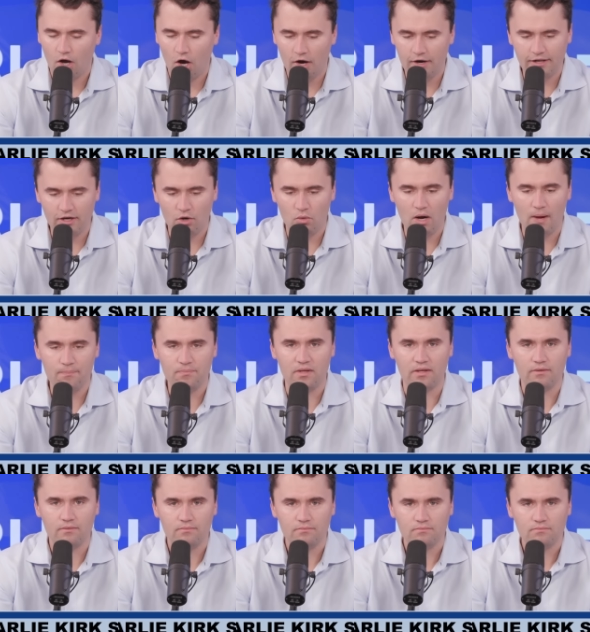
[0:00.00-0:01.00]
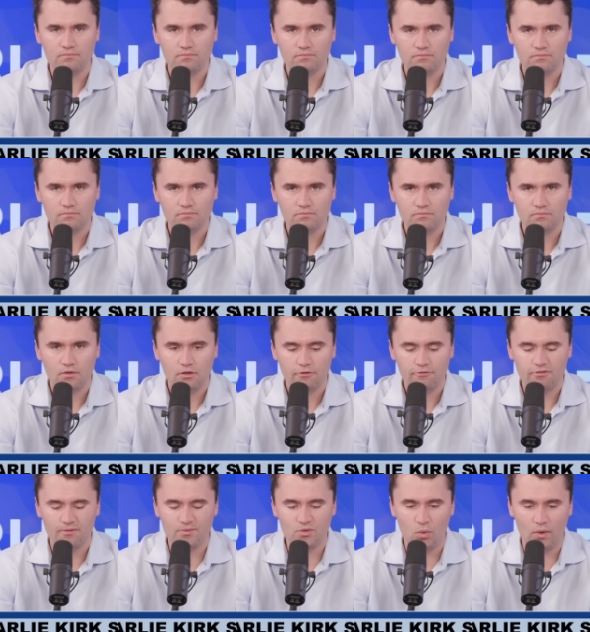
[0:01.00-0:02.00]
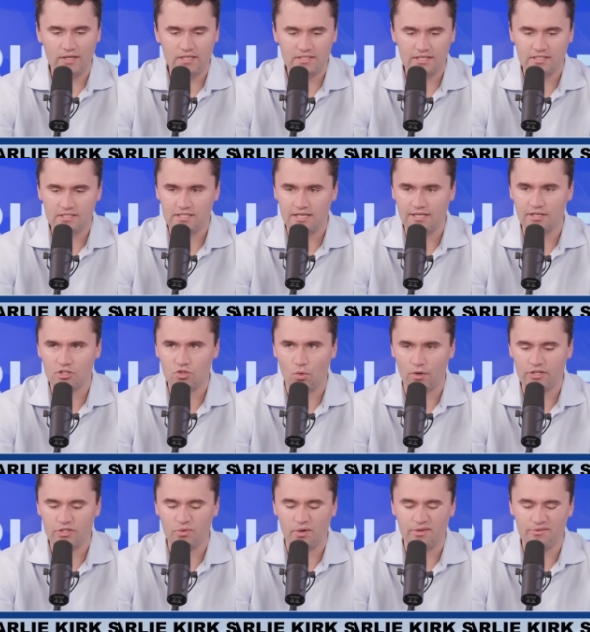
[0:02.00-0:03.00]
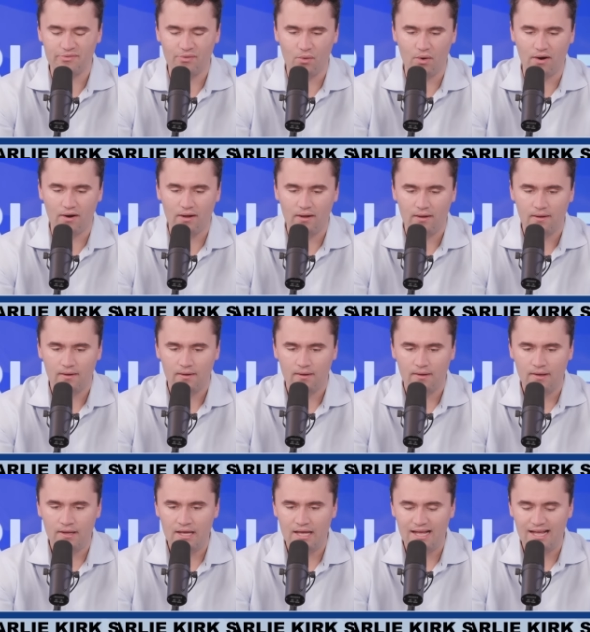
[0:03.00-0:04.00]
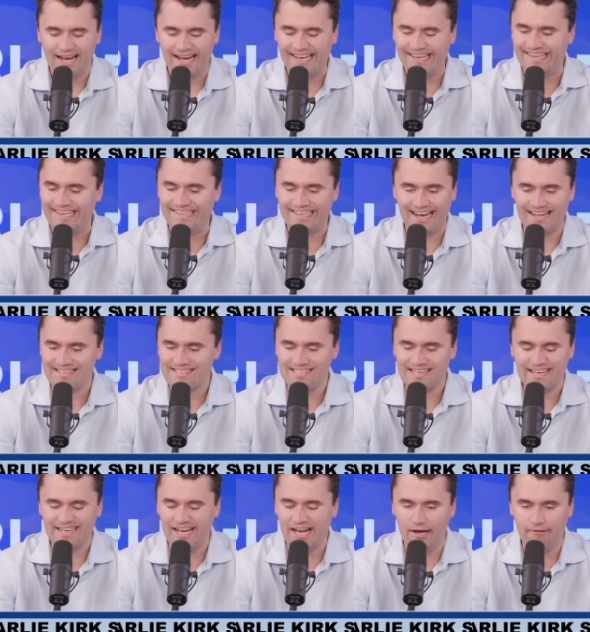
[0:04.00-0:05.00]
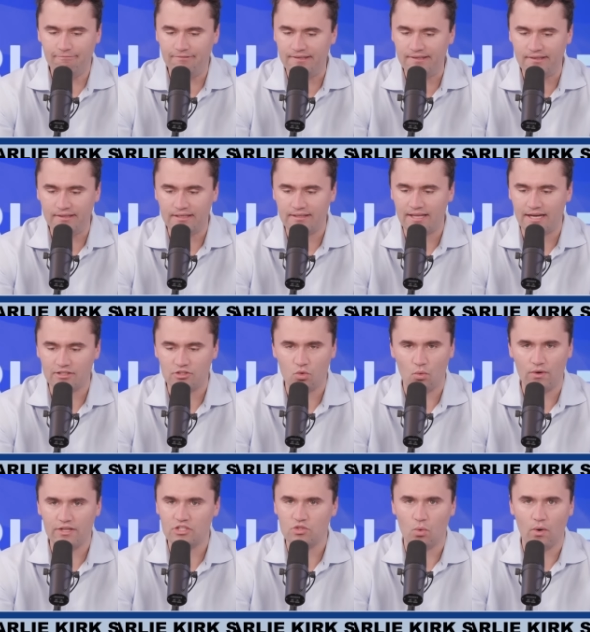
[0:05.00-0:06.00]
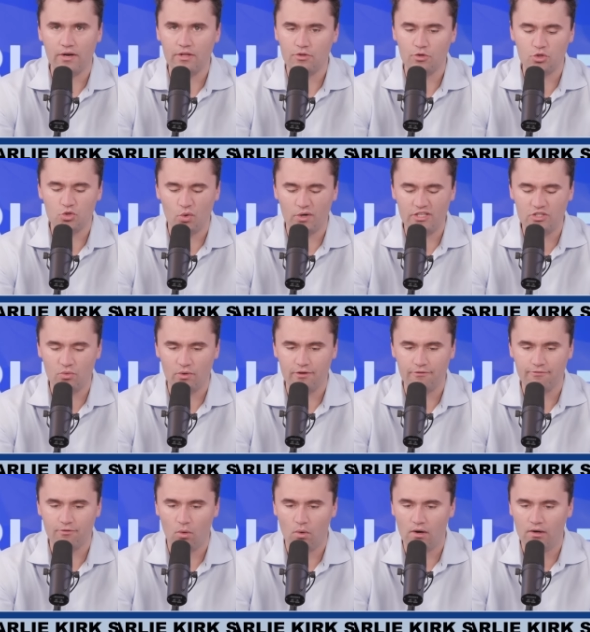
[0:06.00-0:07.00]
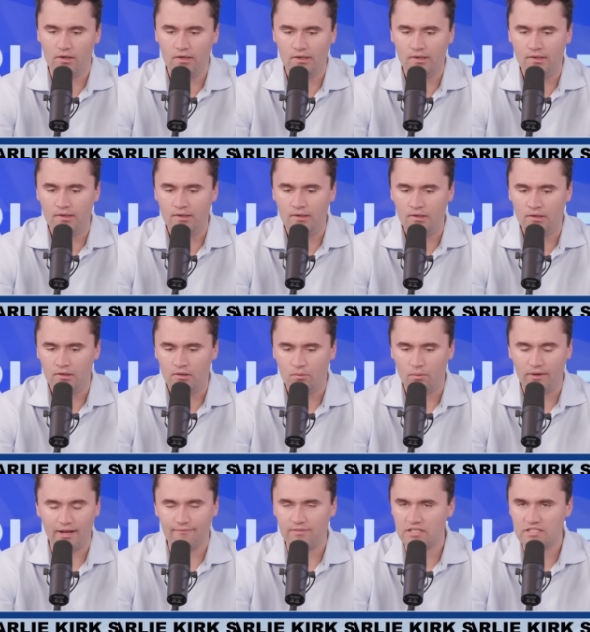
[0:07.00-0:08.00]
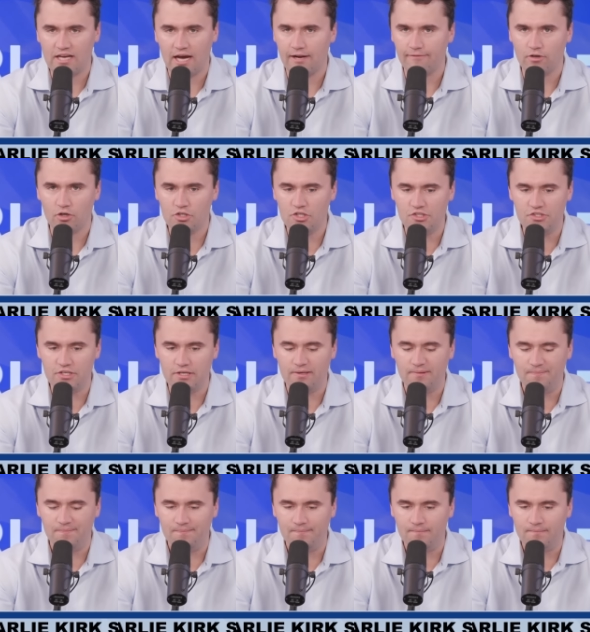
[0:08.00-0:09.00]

uninterrupted from 2016 to 2024, I cannot say confidently that 2020 through 2024 would have this kind of urgency.